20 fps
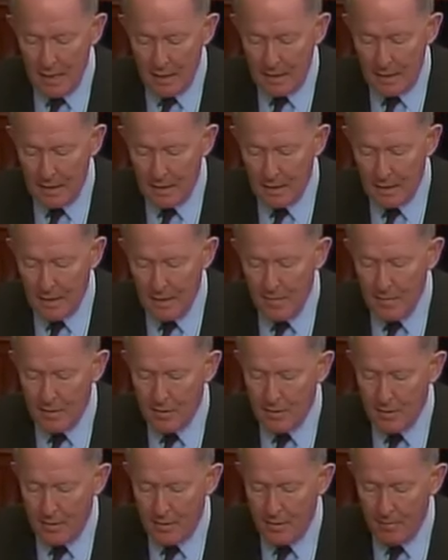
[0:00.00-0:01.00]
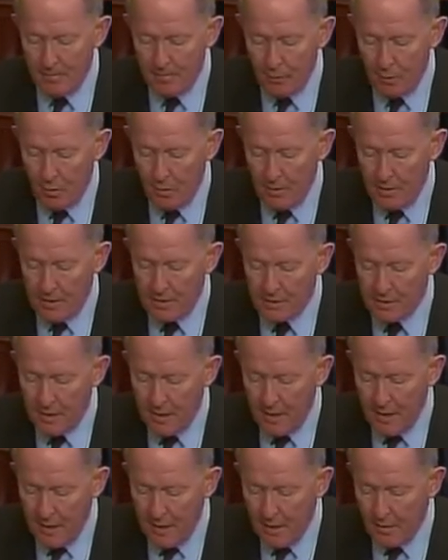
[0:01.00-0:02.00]
can limit their employees'
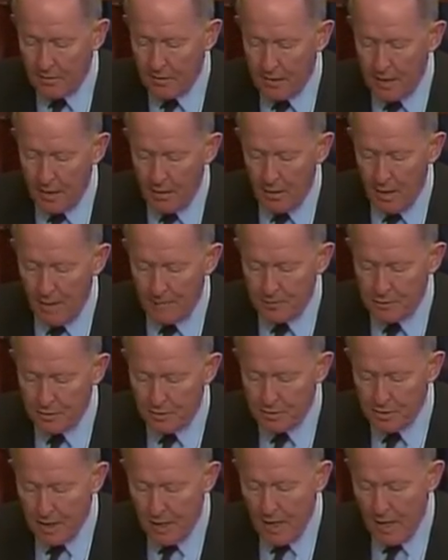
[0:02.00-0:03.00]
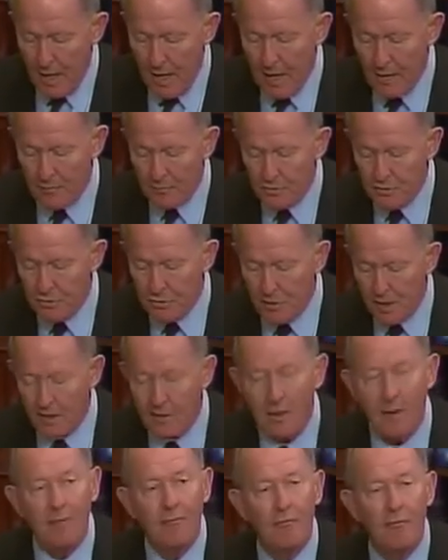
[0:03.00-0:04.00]
health care options and
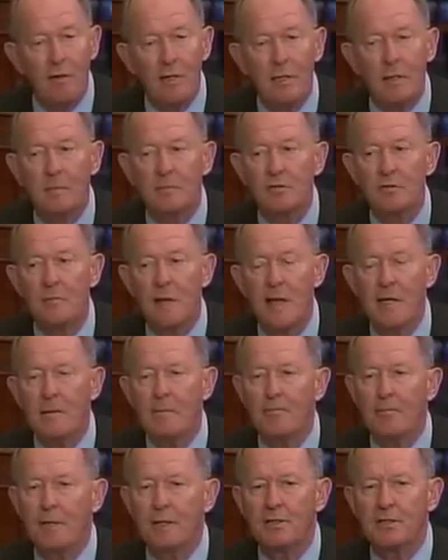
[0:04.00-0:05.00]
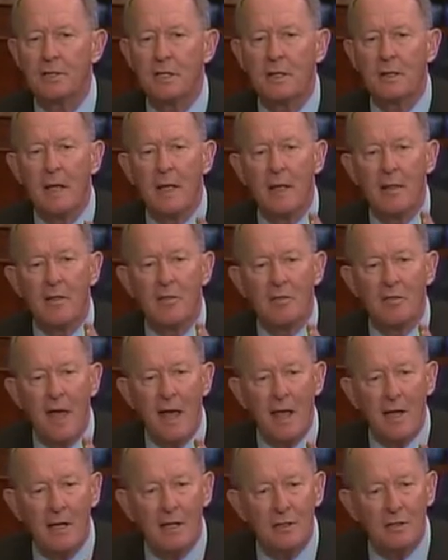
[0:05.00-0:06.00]
restrict their freedoms. Madam President,
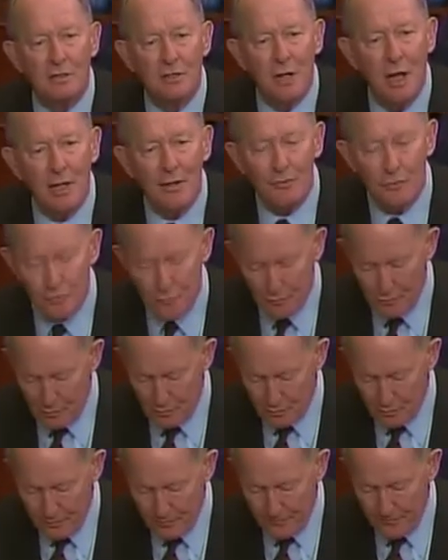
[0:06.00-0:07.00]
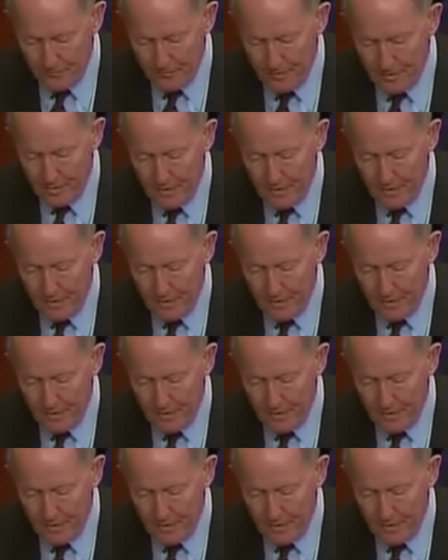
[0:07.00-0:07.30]
that is not true.